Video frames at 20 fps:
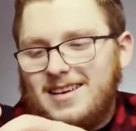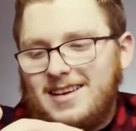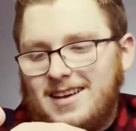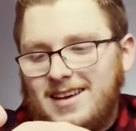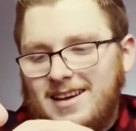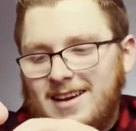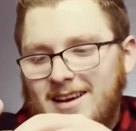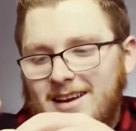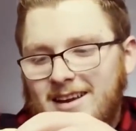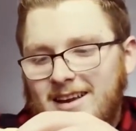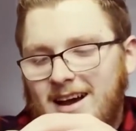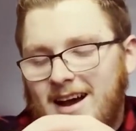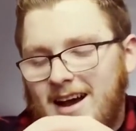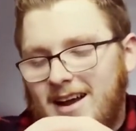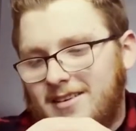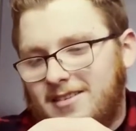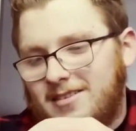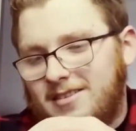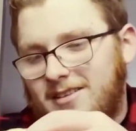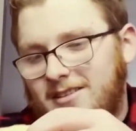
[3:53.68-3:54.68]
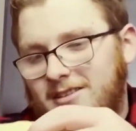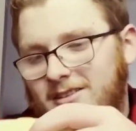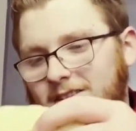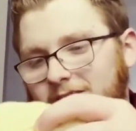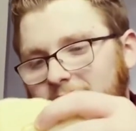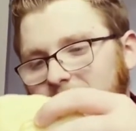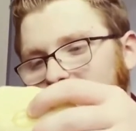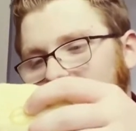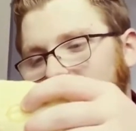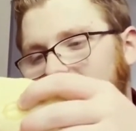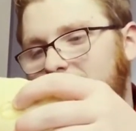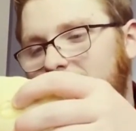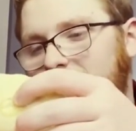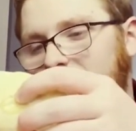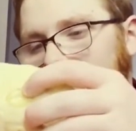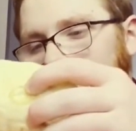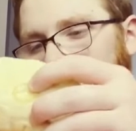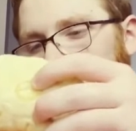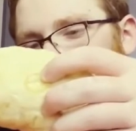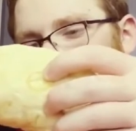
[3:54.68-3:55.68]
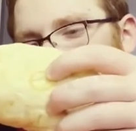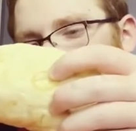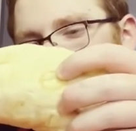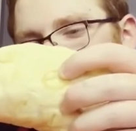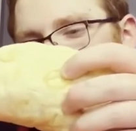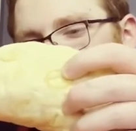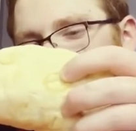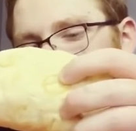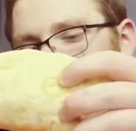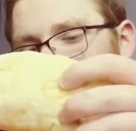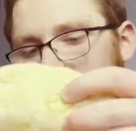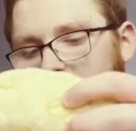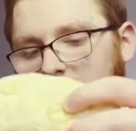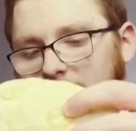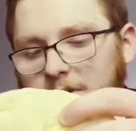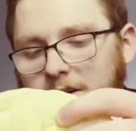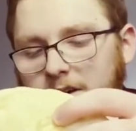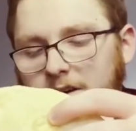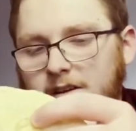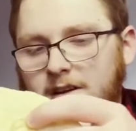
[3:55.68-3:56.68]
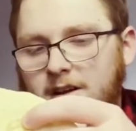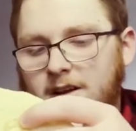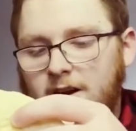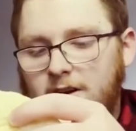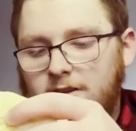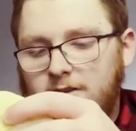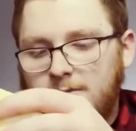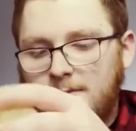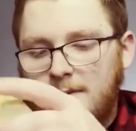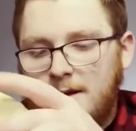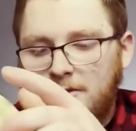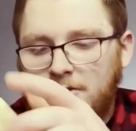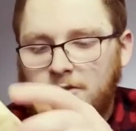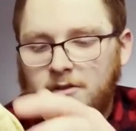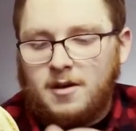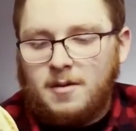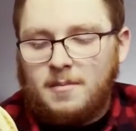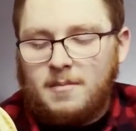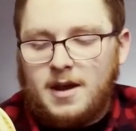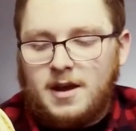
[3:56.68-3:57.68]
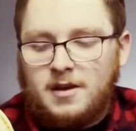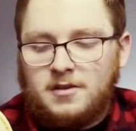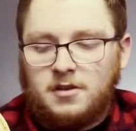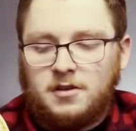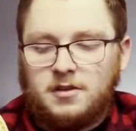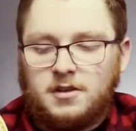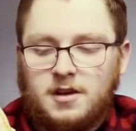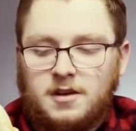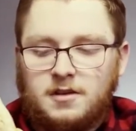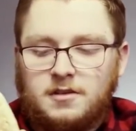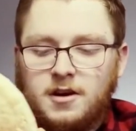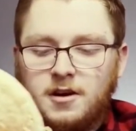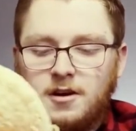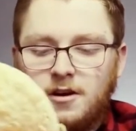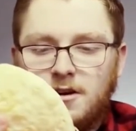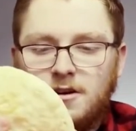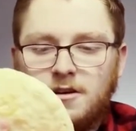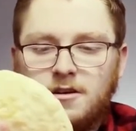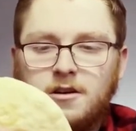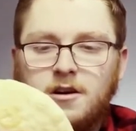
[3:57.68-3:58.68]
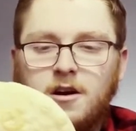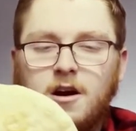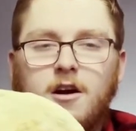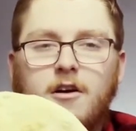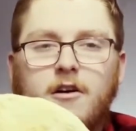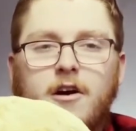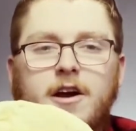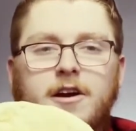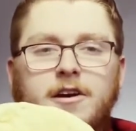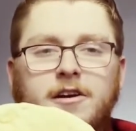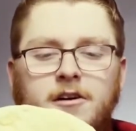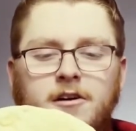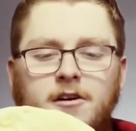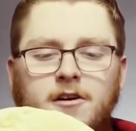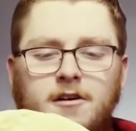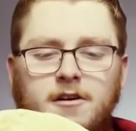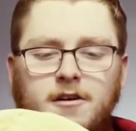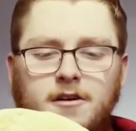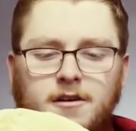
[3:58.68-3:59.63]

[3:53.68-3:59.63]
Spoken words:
And it honestly looks really good to me. And it smelled amazing the entire car ride here.